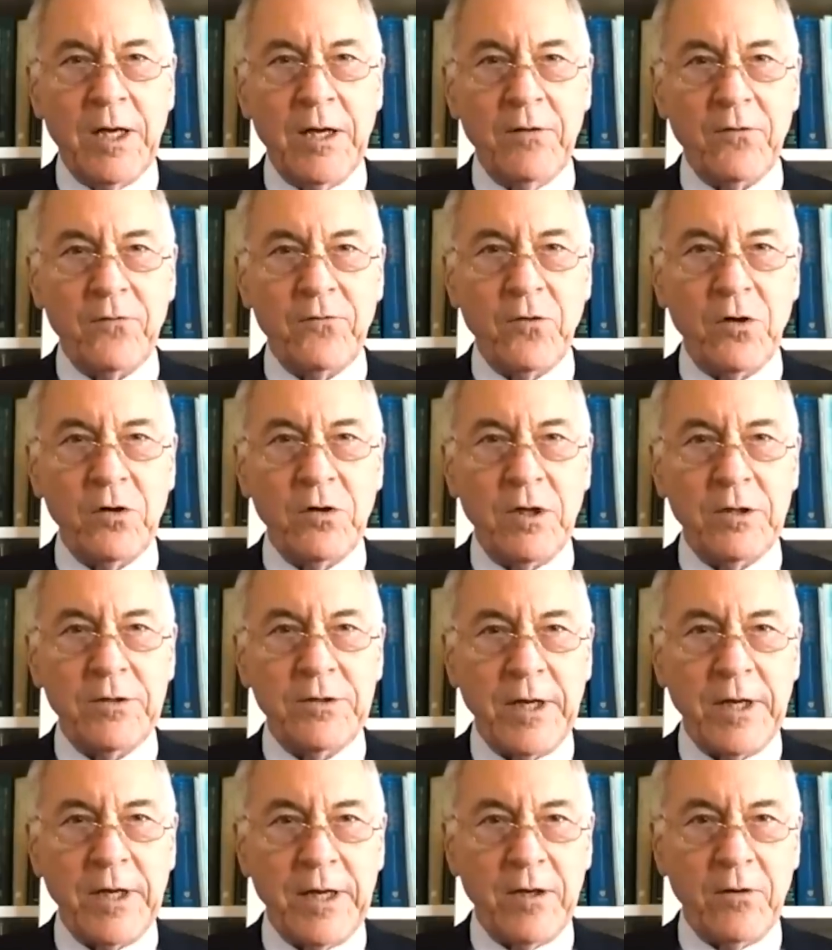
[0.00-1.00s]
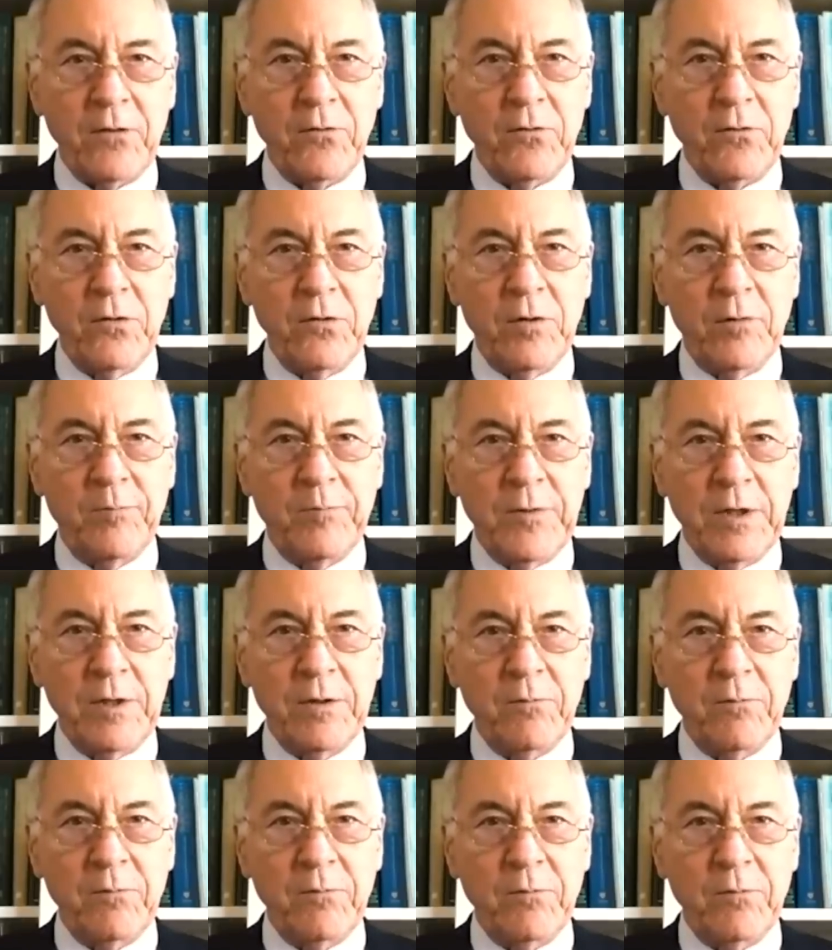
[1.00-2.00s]
And the so-called Taylor rule
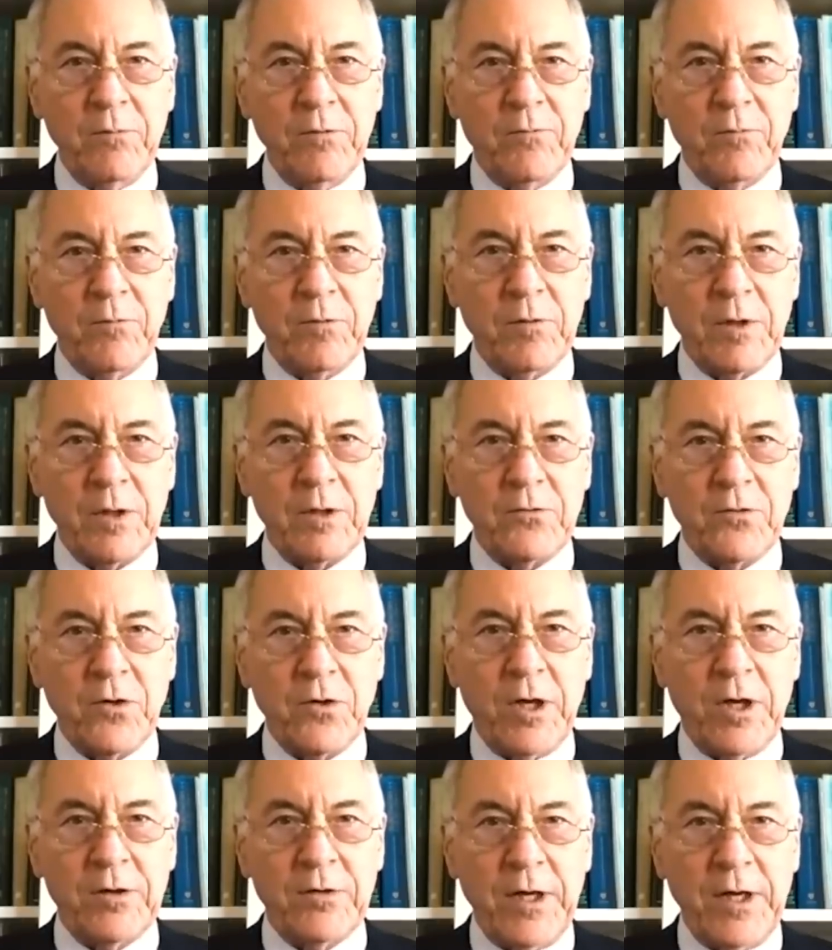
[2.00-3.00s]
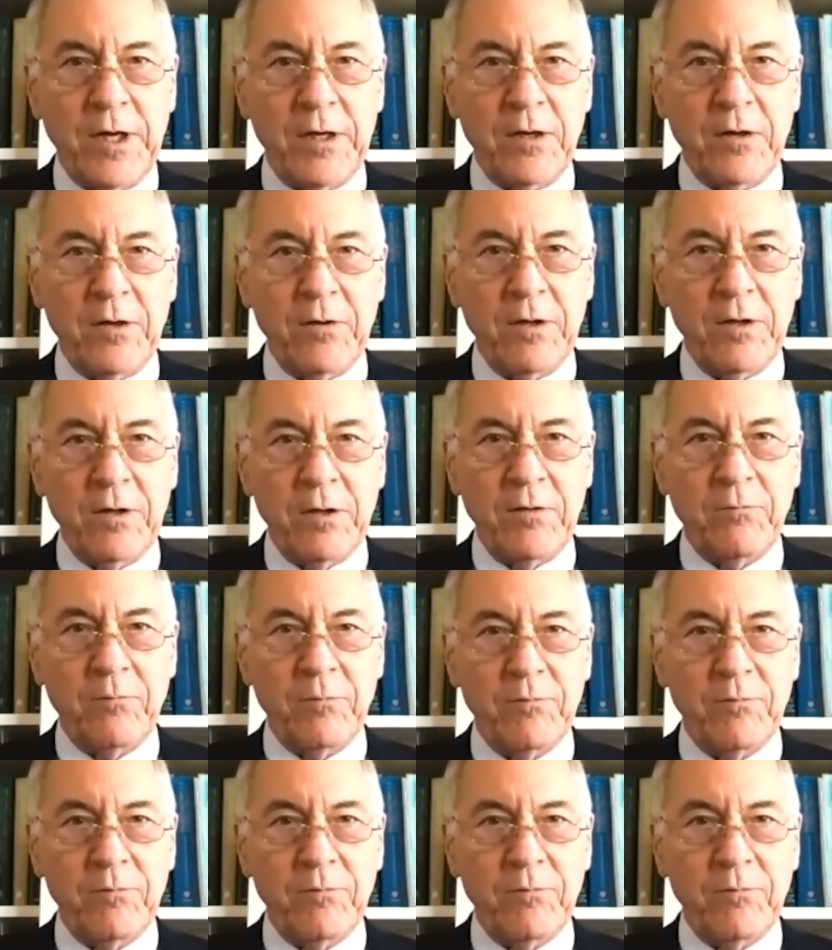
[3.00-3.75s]
was uh, John Taylor, uh,